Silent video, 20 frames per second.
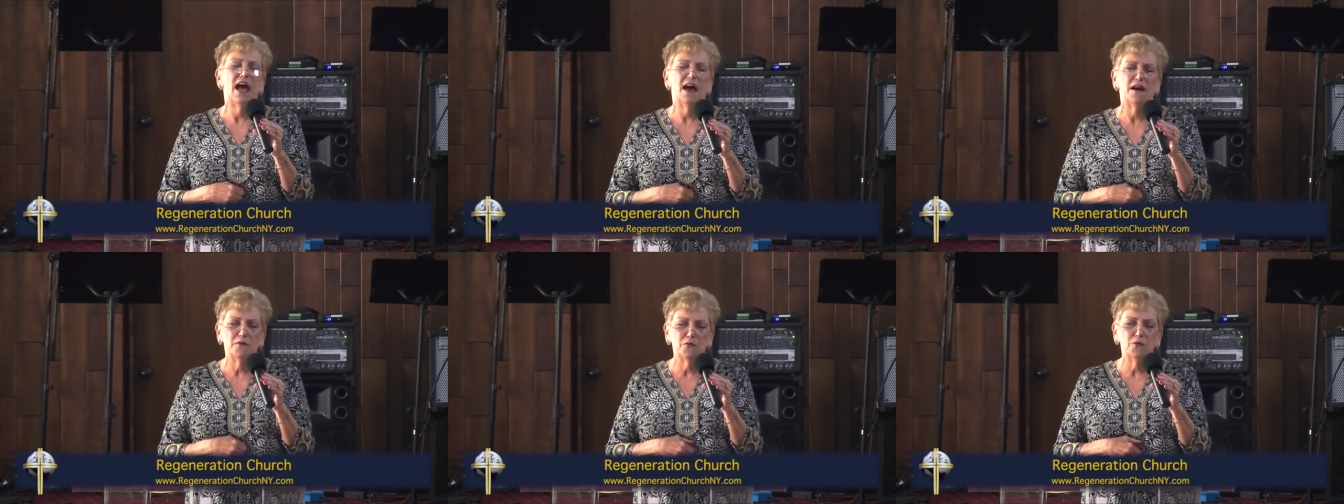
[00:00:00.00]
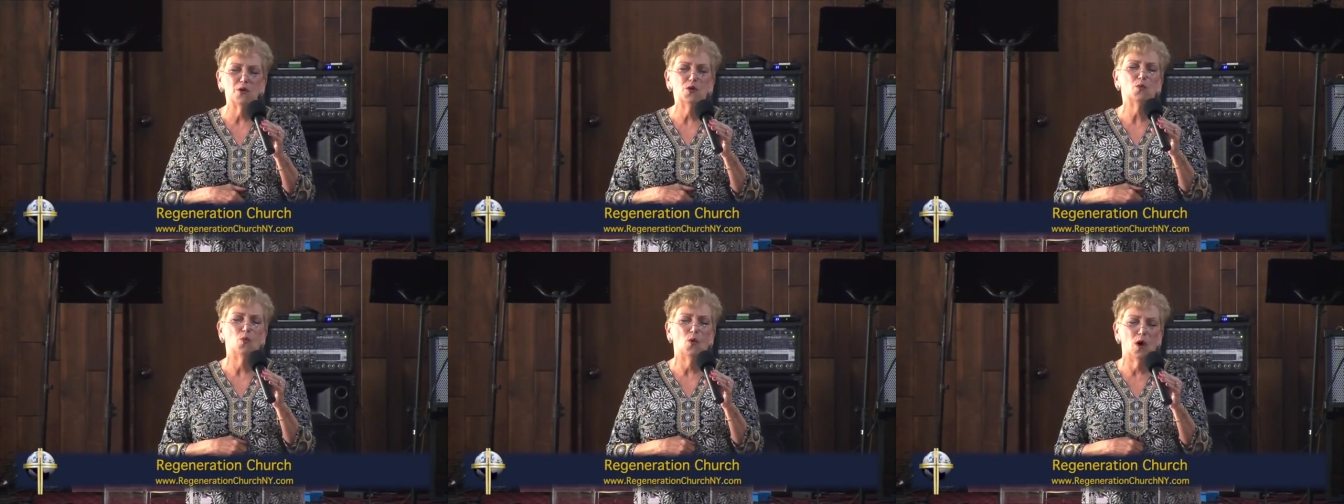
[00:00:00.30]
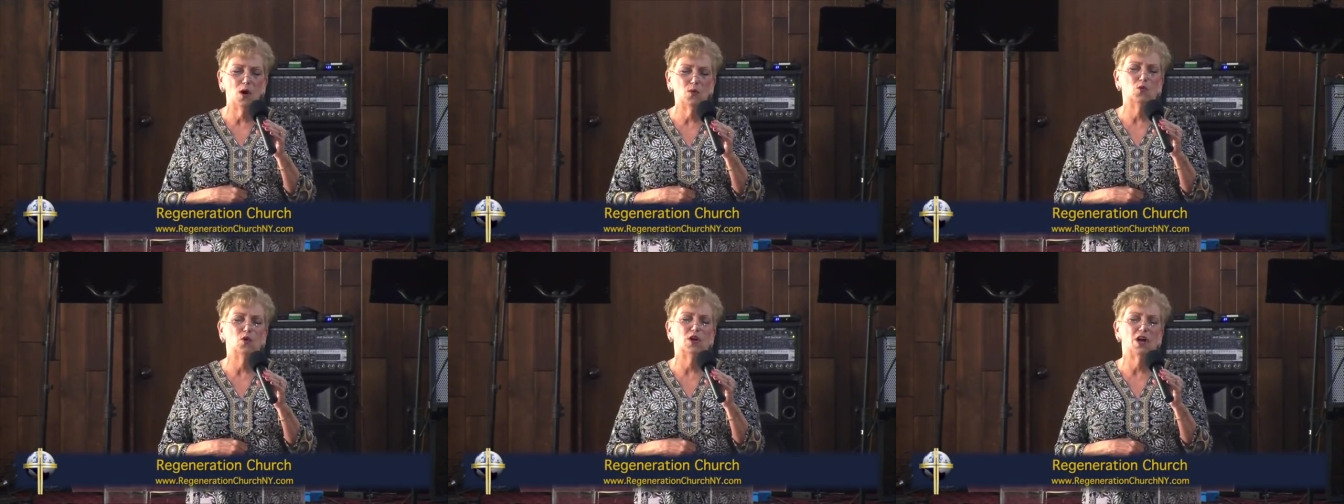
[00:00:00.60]

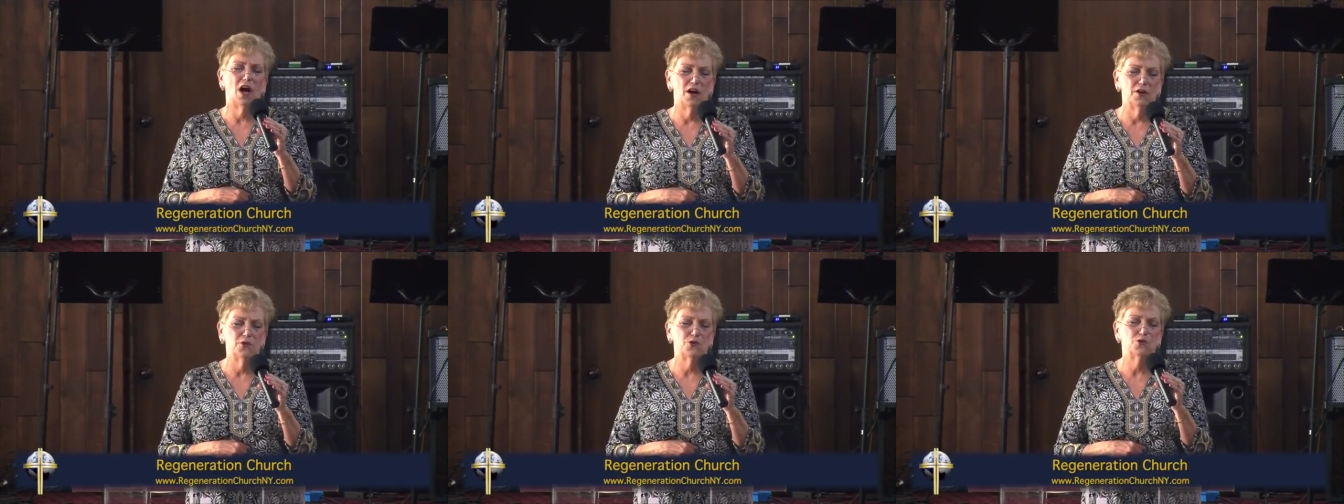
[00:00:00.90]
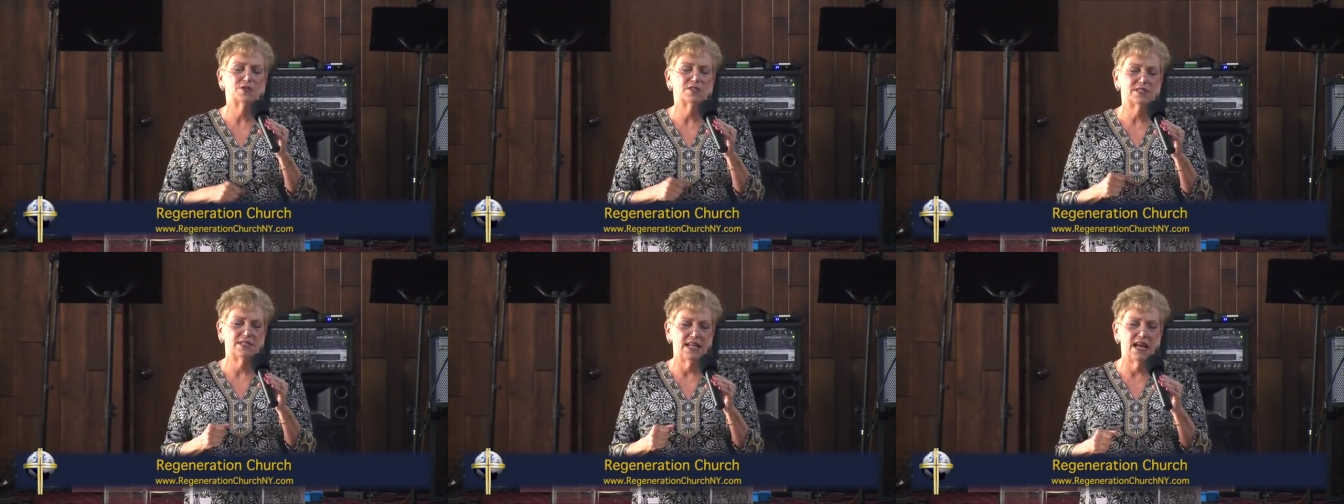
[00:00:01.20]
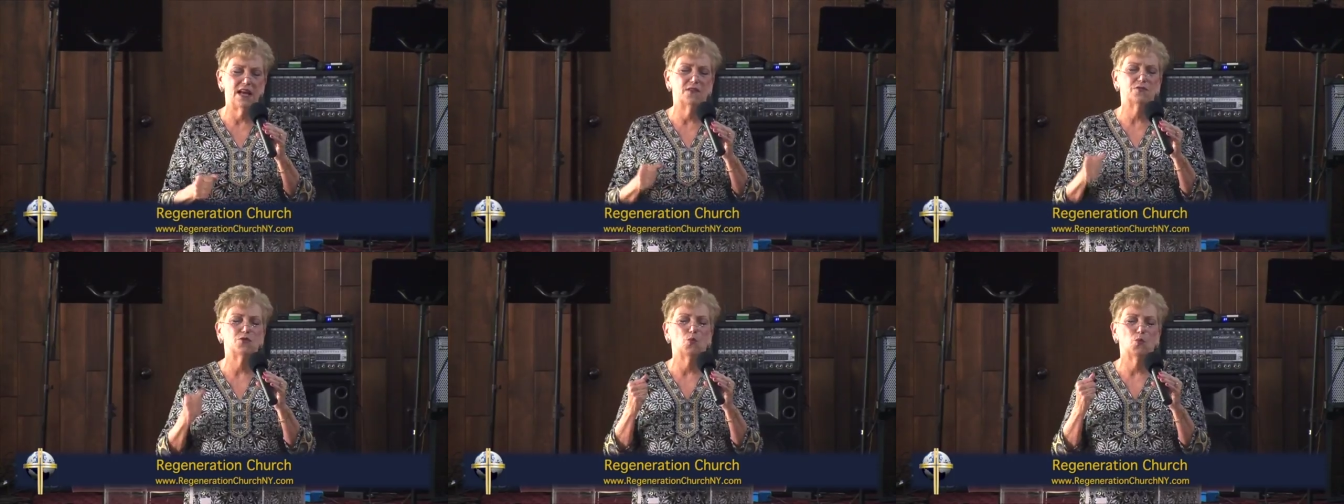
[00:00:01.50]
everyone would
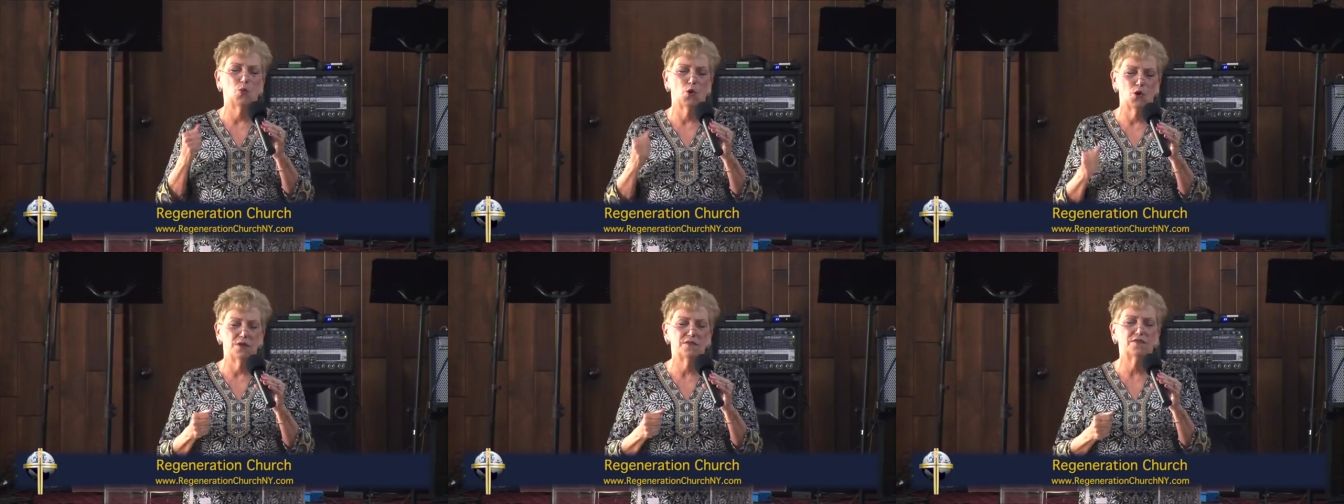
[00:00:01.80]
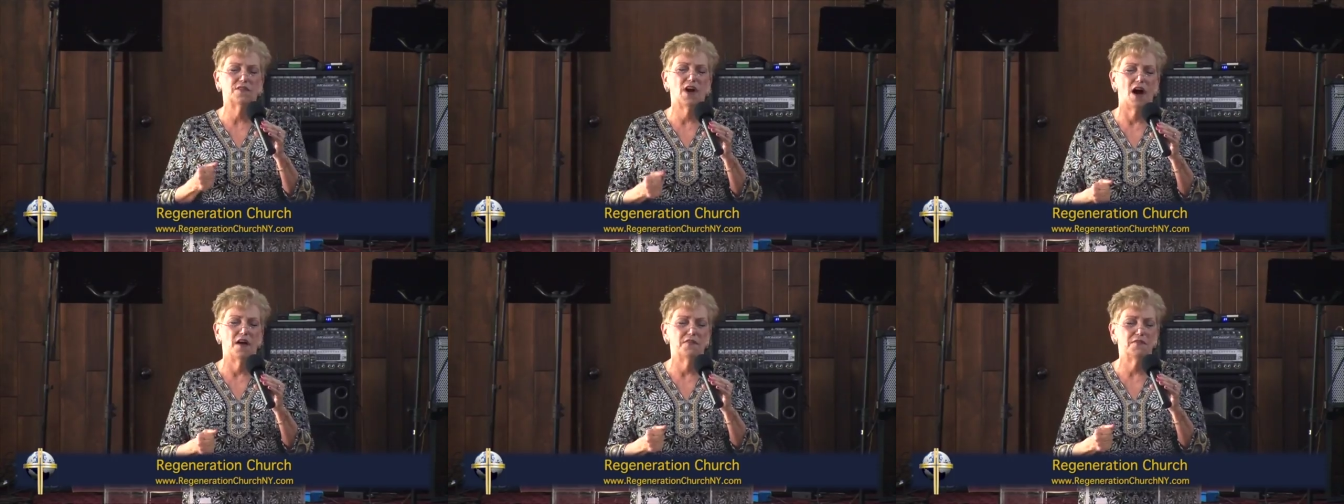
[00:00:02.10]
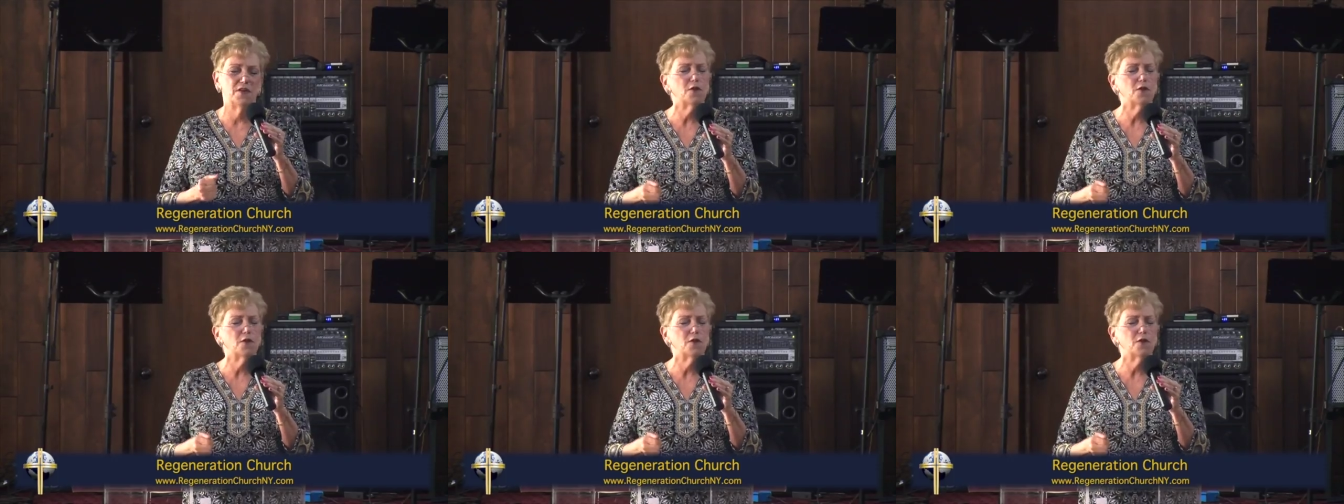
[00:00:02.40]
understand the word of God.